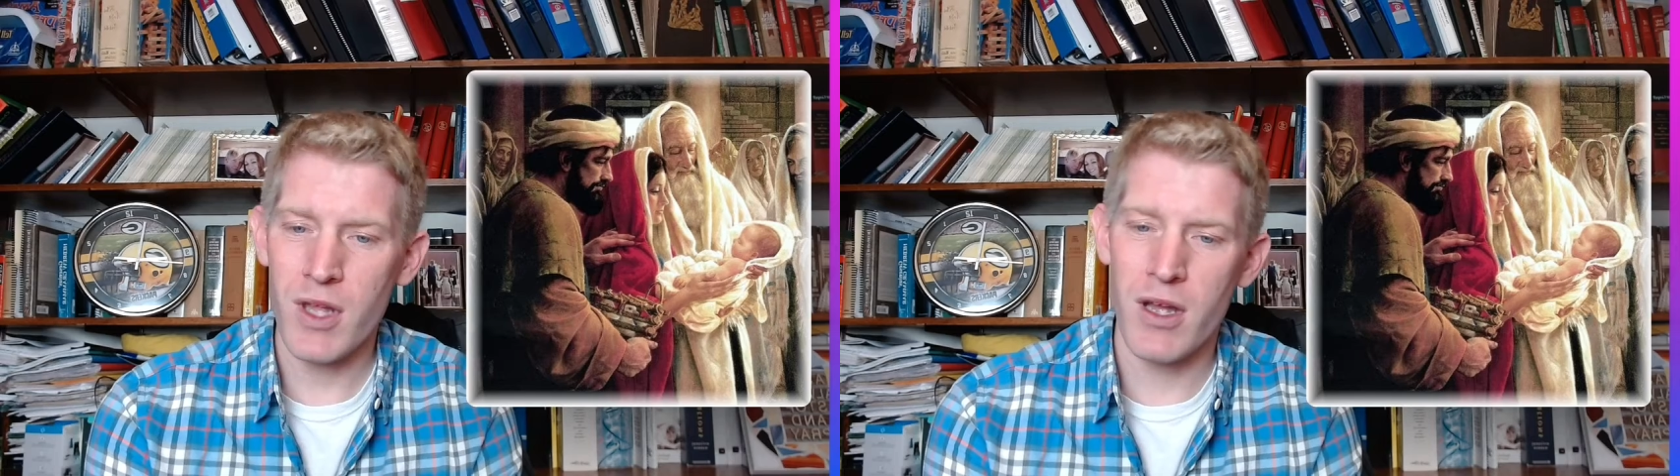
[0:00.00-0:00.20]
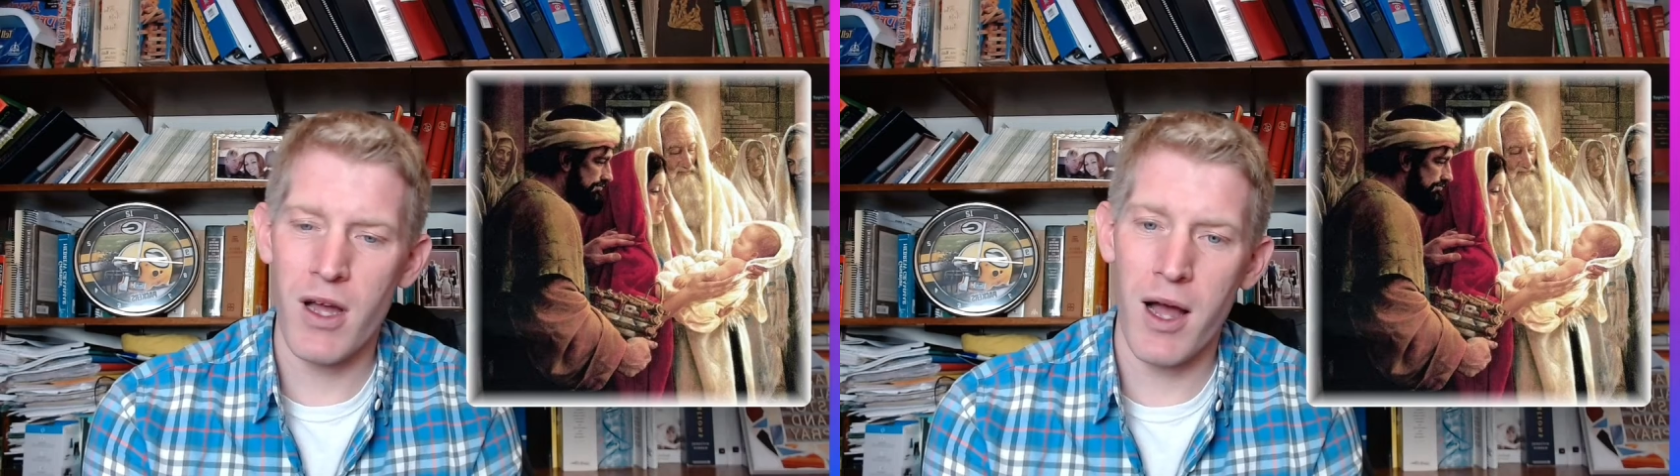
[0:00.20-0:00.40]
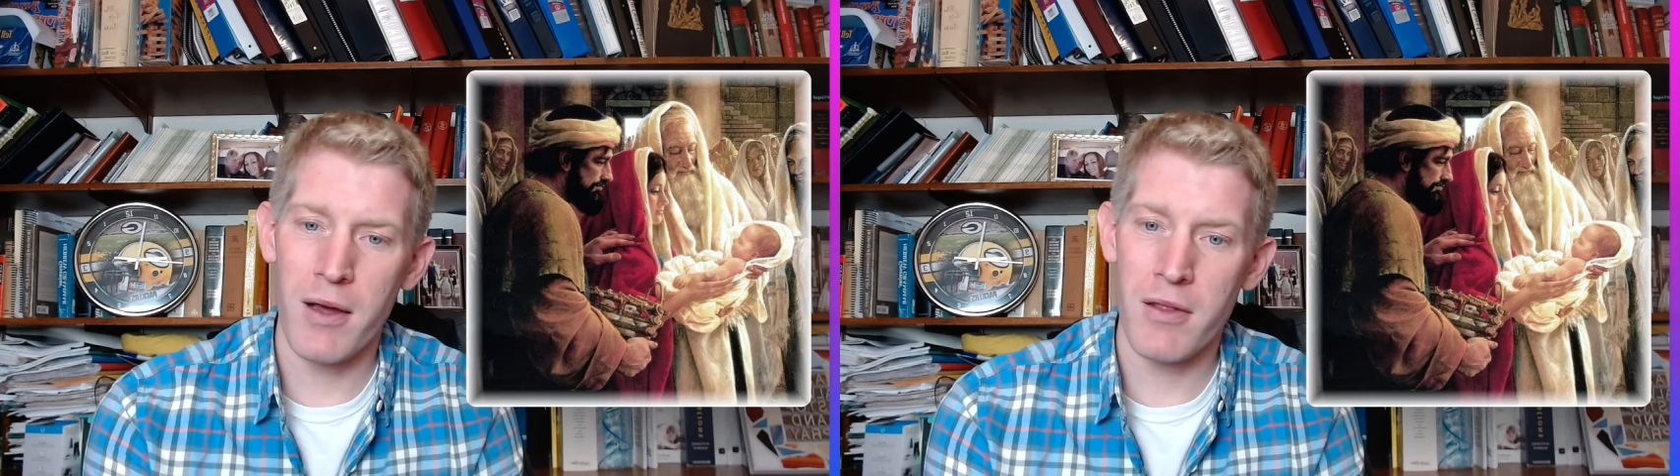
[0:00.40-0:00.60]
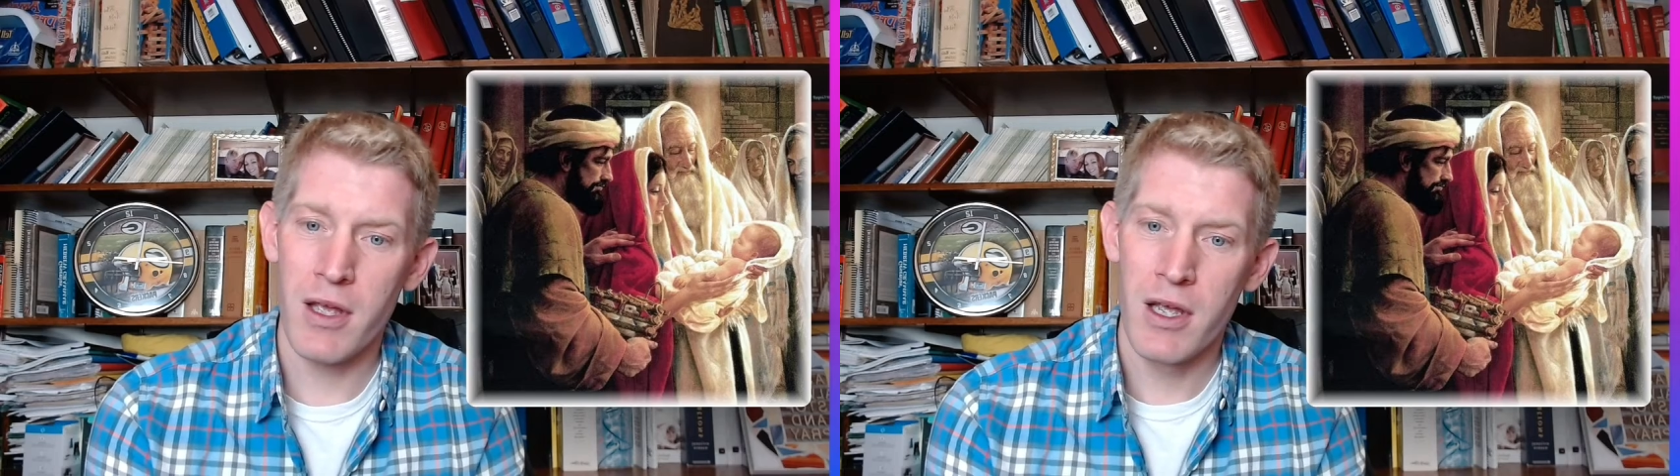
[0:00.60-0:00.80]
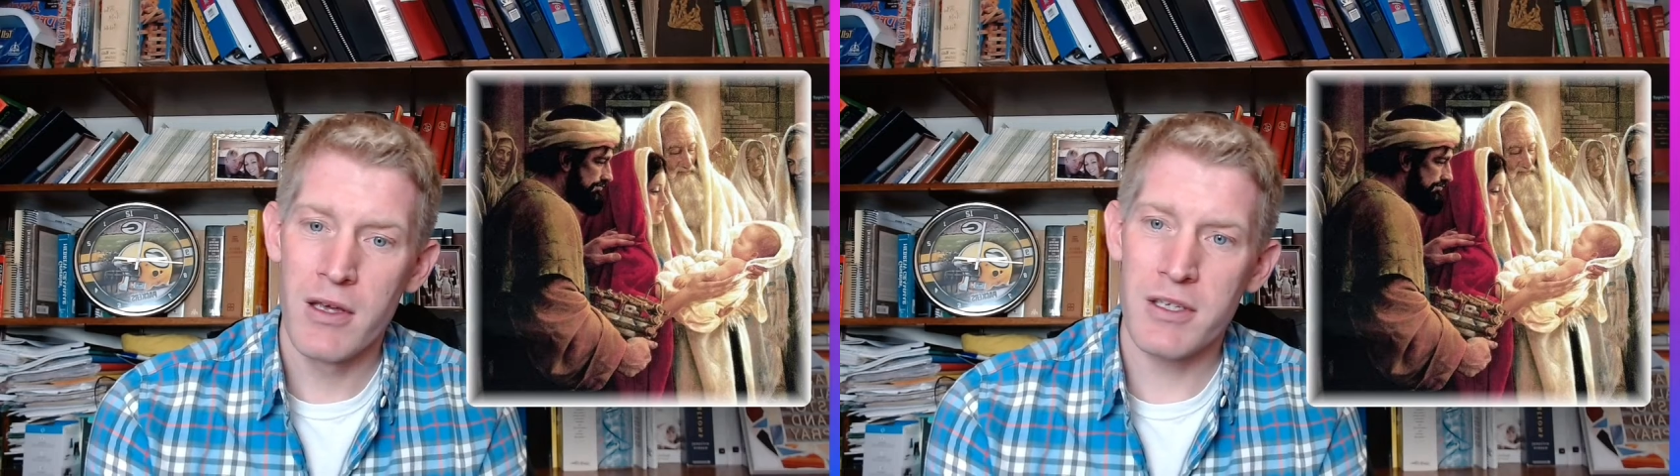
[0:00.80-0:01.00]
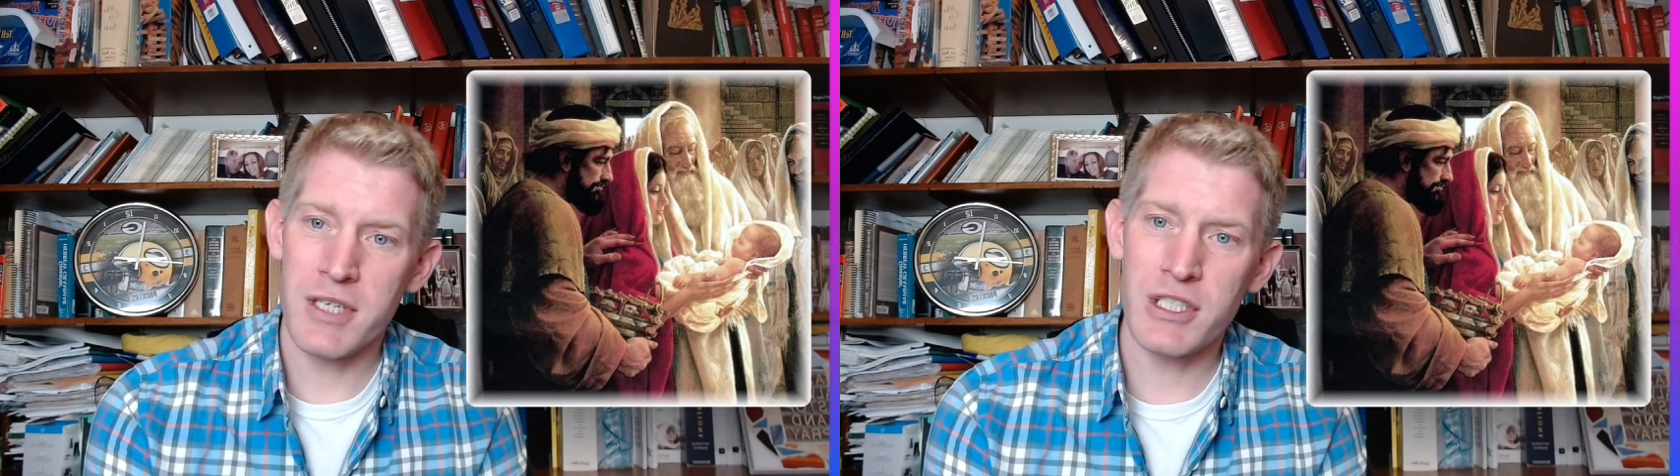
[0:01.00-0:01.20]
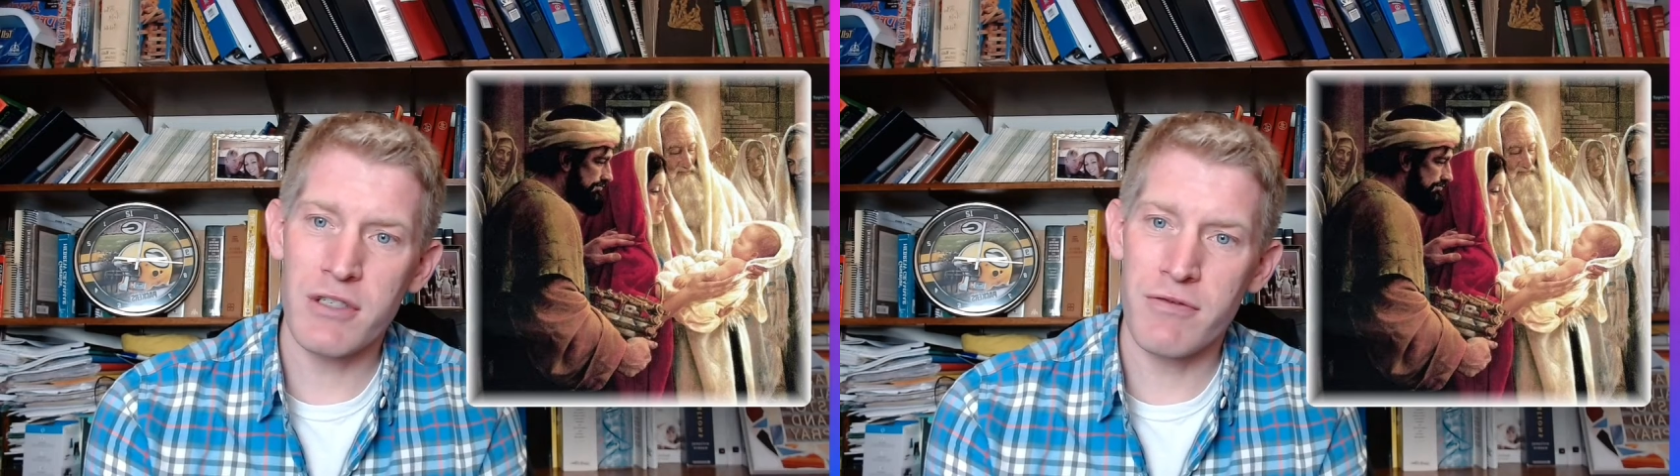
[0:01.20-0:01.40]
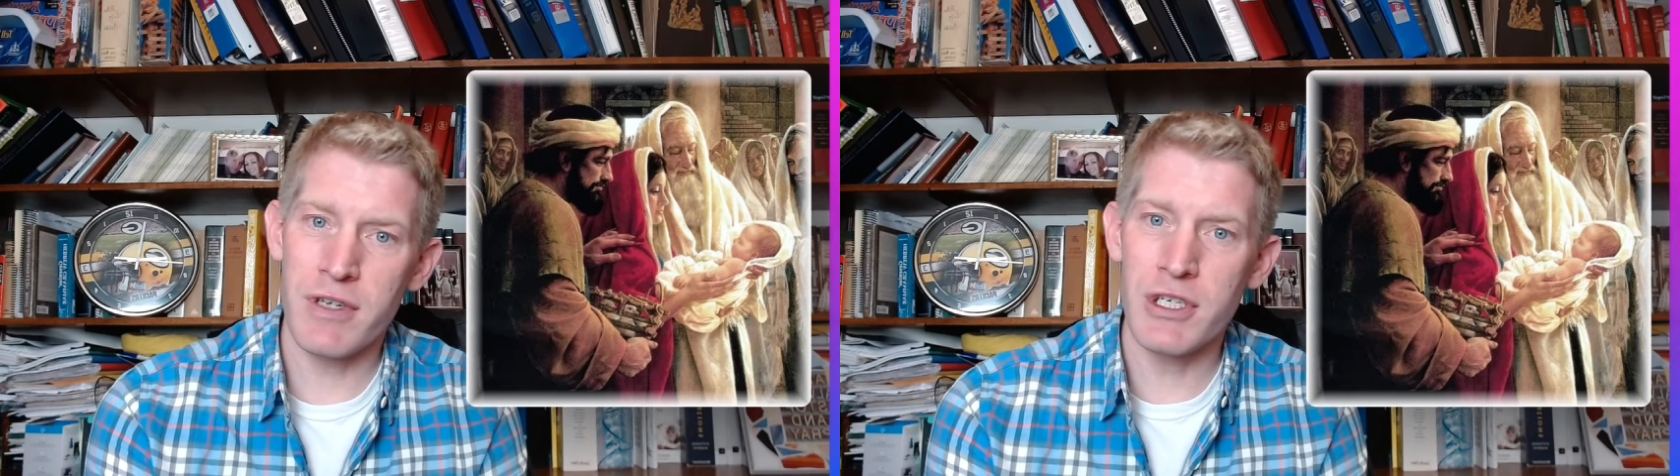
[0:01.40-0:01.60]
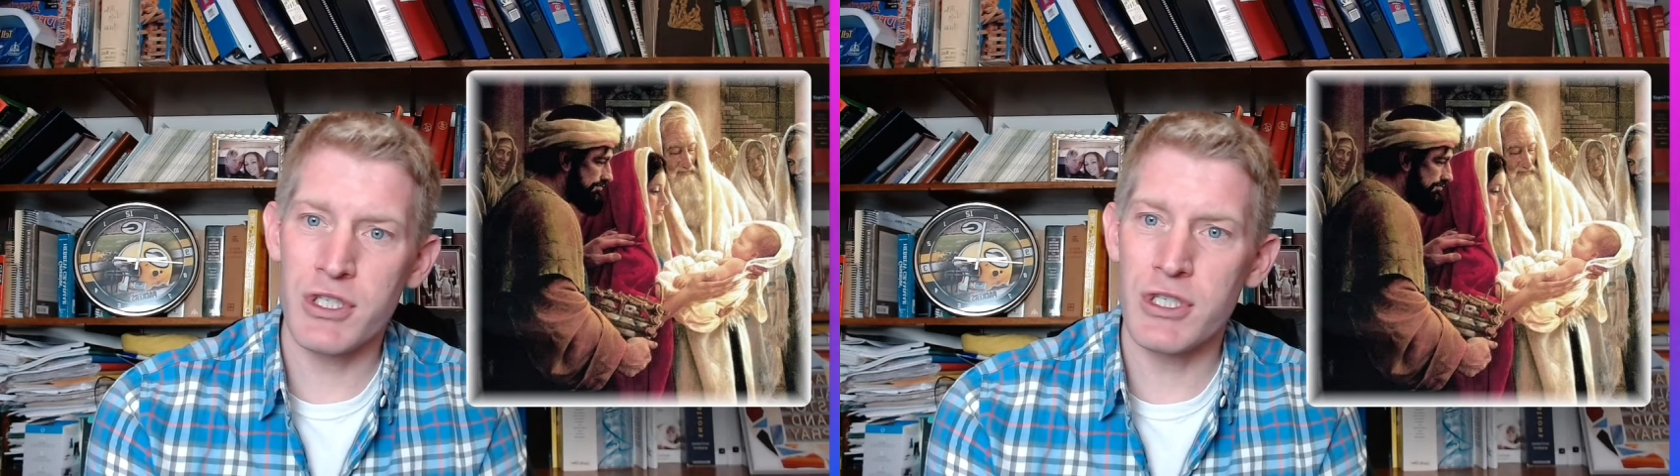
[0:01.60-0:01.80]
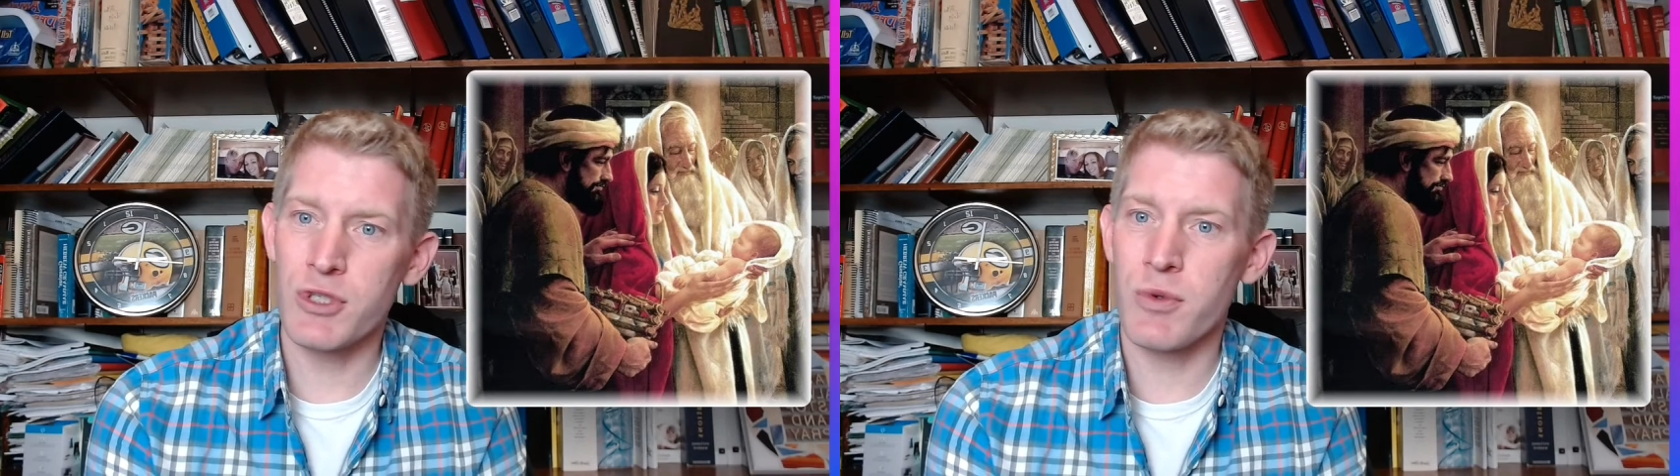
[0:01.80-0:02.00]
The section
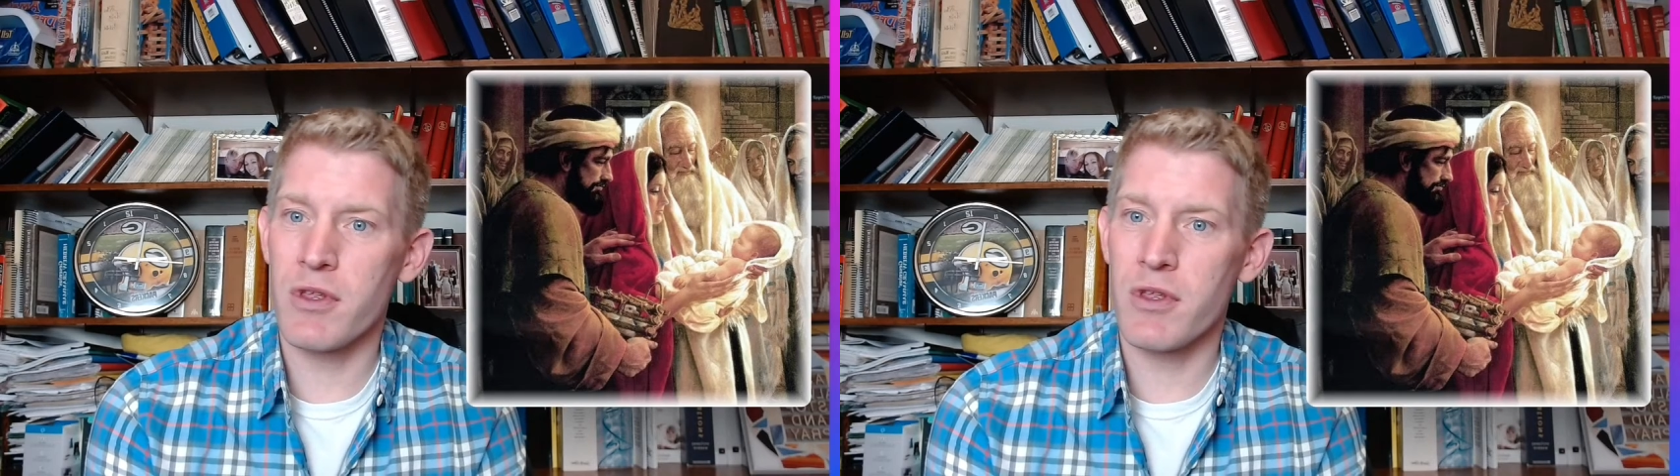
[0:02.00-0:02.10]
finishes